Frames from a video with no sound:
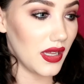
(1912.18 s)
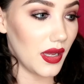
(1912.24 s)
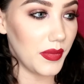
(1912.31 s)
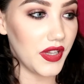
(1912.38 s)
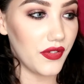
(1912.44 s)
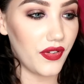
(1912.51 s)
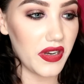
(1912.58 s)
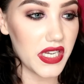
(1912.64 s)
I
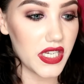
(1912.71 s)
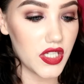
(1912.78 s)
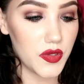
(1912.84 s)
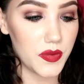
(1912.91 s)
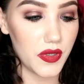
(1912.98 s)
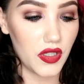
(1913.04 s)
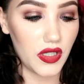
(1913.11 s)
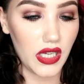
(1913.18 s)
mean, the
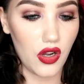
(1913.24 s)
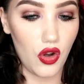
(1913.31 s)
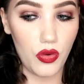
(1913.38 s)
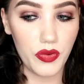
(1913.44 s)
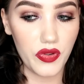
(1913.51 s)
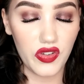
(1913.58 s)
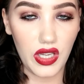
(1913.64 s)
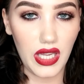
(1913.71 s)
foundation's been on like
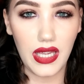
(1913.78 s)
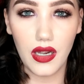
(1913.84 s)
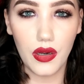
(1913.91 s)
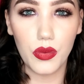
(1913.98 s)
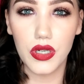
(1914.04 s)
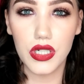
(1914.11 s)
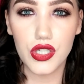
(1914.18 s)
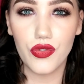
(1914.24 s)
almost 8
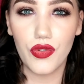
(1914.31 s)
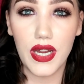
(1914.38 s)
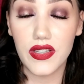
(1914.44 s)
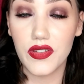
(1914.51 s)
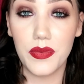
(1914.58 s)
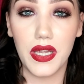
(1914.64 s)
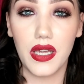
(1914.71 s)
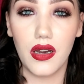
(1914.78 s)
hours, the
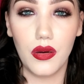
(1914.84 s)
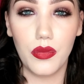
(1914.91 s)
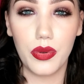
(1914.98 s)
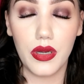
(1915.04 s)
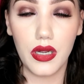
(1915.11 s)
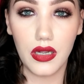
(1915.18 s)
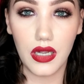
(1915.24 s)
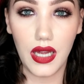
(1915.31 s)
rest of makeup
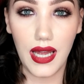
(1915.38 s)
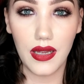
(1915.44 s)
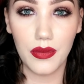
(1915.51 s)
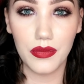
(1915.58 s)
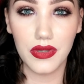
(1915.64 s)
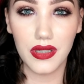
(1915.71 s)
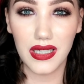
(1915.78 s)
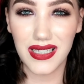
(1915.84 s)

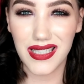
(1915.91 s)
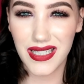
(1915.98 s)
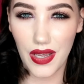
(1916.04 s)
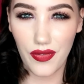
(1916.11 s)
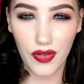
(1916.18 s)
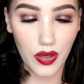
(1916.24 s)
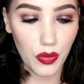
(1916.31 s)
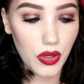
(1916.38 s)
like
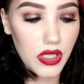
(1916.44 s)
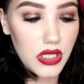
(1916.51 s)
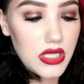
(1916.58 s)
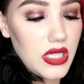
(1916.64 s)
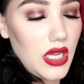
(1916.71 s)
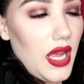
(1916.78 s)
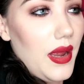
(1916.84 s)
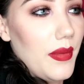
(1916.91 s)
7
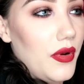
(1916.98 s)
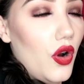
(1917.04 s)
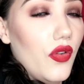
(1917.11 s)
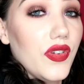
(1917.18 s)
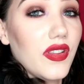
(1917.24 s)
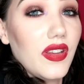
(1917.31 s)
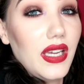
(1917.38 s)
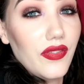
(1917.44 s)
hours.
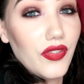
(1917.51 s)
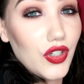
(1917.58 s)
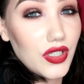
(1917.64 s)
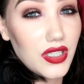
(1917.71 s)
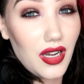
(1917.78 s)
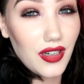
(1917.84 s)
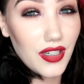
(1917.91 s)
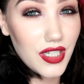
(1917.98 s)
Obviously, I've
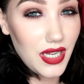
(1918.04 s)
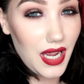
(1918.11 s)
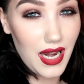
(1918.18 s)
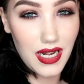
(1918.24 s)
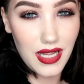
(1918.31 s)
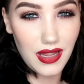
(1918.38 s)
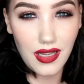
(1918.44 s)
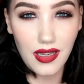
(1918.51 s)
not touched
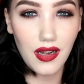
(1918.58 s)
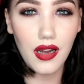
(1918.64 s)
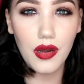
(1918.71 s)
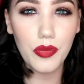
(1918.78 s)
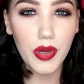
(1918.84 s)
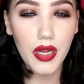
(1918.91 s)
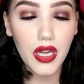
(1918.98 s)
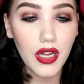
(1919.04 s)
anything
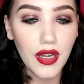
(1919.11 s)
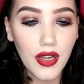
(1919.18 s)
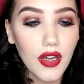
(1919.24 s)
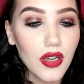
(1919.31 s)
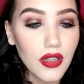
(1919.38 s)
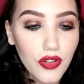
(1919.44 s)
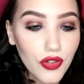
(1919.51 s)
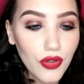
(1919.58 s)
up
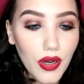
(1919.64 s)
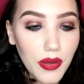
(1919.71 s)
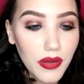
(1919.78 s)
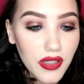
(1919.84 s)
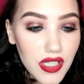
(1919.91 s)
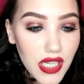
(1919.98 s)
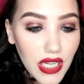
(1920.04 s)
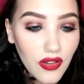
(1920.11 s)
throughout
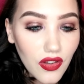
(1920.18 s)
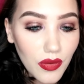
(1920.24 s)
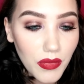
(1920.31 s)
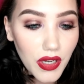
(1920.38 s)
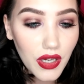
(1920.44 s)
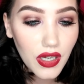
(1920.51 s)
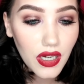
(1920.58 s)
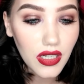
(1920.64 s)
the day, so I'm
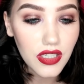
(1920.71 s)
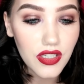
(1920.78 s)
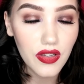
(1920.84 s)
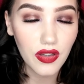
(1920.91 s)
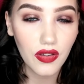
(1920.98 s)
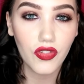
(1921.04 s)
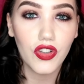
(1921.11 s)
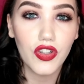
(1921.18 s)
now going to
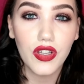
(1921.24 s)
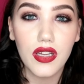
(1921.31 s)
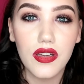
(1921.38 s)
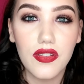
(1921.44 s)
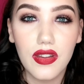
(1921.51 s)
just have a look and